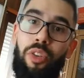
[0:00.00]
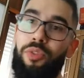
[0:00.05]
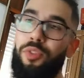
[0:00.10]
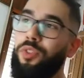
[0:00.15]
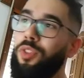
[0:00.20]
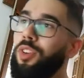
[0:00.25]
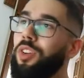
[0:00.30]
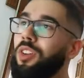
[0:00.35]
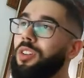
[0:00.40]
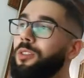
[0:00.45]
of
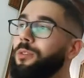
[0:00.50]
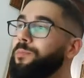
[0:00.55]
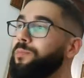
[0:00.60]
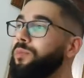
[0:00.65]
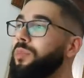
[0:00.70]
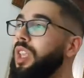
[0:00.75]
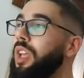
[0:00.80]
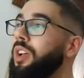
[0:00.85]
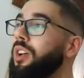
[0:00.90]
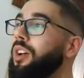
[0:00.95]

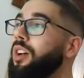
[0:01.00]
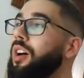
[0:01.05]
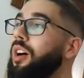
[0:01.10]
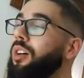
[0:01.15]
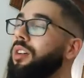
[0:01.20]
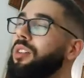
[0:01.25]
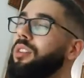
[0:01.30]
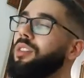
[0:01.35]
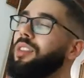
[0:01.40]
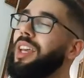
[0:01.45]

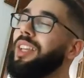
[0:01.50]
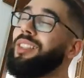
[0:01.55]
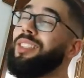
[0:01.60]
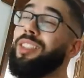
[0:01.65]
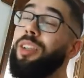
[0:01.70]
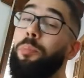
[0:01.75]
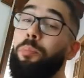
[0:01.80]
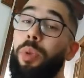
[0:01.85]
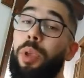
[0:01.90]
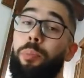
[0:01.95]
that
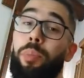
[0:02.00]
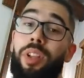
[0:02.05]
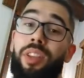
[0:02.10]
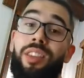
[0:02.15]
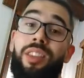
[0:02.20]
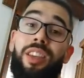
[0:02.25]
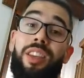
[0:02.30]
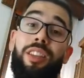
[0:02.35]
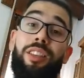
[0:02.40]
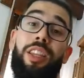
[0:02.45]
some people
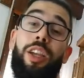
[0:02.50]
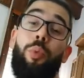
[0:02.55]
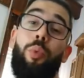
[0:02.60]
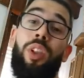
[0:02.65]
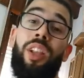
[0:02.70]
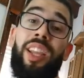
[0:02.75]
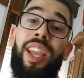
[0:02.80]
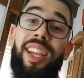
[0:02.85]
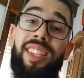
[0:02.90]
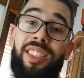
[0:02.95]
think they
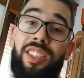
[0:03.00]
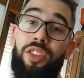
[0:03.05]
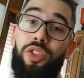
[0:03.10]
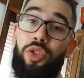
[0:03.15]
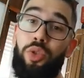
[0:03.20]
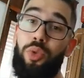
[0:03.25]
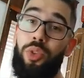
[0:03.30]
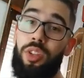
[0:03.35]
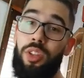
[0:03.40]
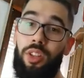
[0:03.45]
will get in
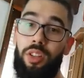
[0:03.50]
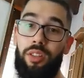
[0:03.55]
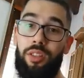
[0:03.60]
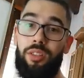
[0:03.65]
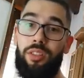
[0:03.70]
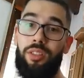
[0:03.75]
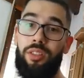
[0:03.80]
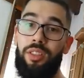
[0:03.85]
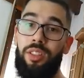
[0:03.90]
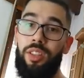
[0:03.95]
2
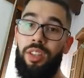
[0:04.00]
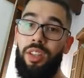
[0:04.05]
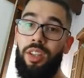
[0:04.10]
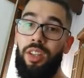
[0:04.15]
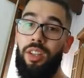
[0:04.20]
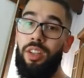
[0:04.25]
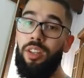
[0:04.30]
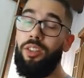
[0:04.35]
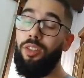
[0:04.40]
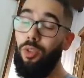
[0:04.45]
years.
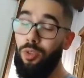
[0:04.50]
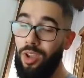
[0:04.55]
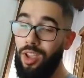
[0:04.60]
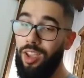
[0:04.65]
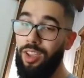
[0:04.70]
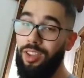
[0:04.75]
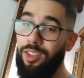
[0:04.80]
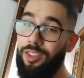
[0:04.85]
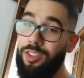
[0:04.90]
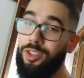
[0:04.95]

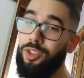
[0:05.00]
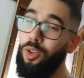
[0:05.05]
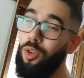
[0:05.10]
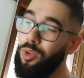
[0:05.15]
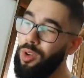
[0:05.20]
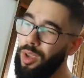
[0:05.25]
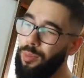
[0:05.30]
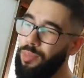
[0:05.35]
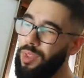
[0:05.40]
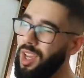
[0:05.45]
Okay, so
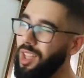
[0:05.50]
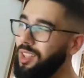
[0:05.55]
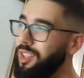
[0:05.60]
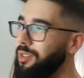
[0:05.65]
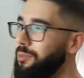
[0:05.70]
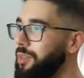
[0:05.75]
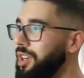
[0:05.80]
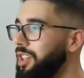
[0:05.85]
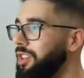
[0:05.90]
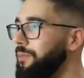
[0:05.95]
keep that
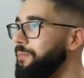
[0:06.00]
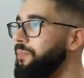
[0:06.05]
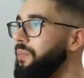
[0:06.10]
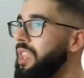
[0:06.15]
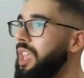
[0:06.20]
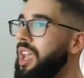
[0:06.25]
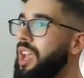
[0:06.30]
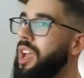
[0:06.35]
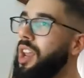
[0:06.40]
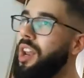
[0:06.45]
in mind.
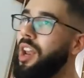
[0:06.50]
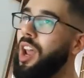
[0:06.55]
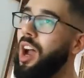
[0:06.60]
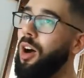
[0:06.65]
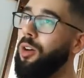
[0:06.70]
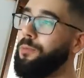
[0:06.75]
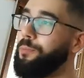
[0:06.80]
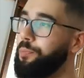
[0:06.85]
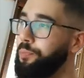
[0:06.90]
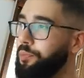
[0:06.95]

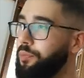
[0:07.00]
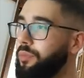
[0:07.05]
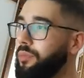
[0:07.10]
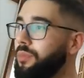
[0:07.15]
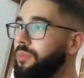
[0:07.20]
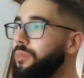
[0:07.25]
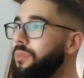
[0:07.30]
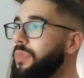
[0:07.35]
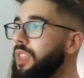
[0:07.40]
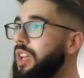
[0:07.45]
Now,
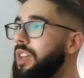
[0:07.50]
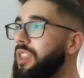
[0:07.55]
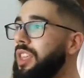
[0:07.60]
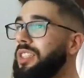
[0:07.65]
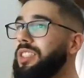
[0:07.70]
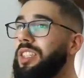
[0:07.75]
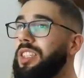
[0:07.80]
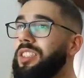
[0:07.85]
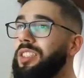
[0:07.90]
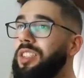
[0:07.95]

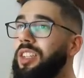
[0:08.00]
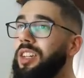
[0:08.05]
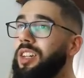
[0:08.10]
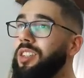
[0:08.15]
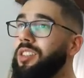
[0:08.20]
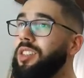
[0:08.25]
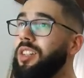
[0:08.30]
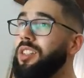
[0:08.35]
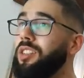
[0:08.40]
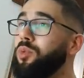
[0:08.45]
this is the
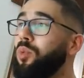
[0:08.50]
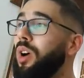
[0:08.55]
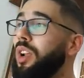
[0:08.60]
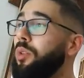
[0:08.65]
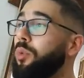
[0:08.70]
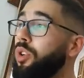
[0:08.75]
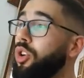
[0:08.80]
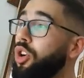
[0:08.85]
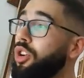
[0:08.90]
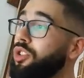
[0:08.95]
third one
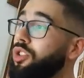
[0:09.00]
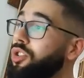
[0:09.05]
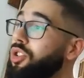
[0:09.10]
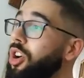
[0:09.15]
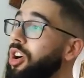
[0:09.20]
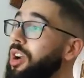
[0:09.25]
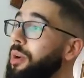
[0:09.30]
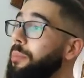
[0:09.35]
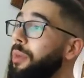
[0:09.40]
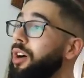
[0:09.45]
we're going to
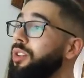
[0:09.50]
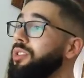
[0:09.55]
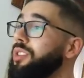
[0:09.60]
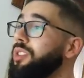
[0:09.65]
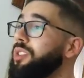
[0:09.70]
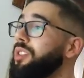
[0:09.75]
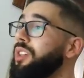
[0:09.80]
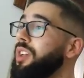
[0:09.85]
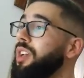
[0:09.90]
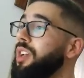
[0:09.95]
talk
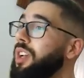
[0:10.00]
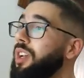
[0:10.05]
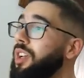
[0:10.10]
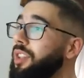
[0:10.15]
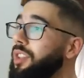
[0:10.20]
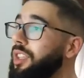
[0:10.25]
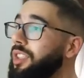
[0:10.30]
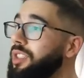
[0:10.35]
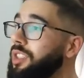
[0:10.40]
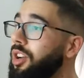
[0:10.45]
about.
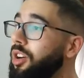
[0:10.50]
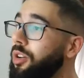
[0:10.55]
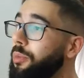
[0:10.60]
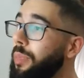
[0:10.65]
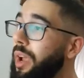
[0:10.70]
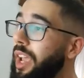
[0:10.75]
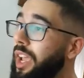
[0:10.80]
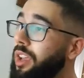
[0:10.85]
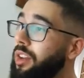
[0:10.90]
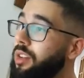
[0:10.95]
This young
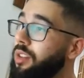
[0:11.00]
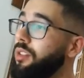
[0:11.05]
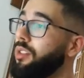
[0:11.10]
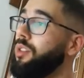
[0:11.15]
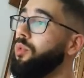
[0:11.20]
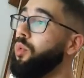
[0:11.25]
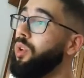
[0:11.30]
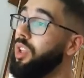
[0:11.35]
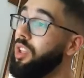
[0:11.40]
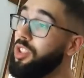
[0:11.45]
man,
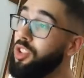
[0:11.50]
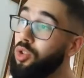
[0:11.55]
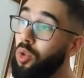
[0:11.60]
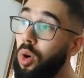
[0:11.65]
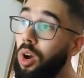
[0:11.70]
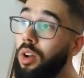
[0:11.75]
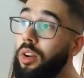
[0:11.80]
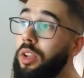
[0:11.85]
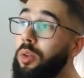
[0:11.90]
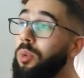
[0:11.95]
really
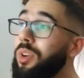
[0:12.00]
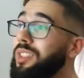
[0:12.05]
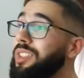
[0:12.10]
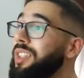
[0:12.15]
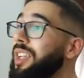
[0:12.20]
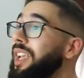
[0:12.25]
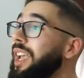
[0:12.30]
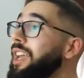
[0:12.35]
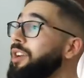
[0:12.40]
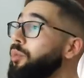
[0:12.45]
scrawny once
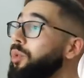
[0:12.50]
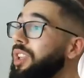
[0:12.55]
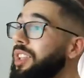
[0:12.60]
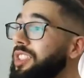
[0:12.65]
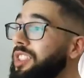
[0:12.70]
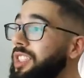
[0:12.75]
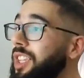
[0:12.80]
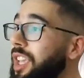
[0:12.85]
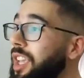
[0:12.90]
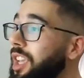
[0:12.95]
again, really
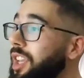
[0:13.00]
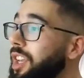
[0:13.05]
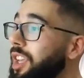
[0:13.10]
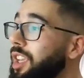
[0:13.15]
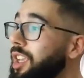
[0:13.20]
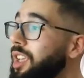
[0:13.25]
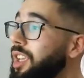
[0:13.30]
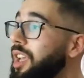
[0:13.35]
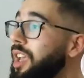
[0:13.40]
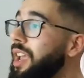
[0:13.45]

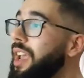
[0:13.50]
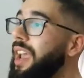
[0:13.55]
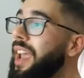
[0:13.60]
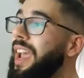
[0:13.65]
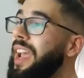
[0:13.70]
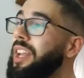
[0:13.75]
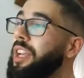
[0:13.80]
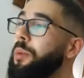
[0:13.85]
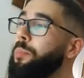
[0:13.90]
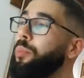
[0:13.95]
skinny,
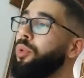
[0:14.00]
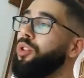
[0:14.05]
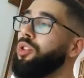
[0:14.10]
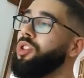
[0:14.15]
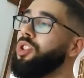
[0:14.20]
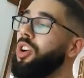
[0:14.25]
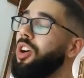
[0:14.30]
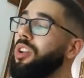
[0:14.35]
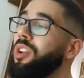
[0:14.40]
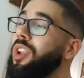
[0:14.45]
and he put
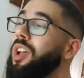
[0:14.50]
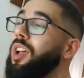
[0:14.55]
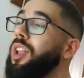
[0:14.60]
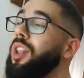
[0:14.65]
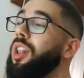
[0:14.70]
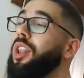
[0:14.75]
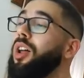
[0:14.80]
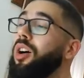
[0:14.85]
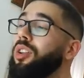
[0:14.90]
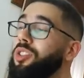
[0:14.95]
on a
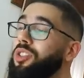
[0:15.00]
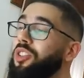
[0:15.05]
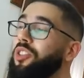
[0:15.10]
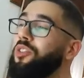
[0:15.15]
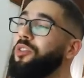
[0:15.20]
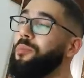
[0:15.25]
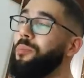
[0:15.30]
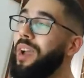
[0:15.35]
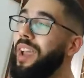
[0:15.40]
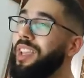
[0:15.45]
lot
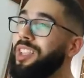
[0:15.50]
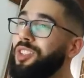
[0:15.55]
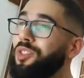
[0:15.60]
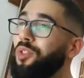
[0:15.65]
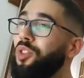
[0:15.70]
of mass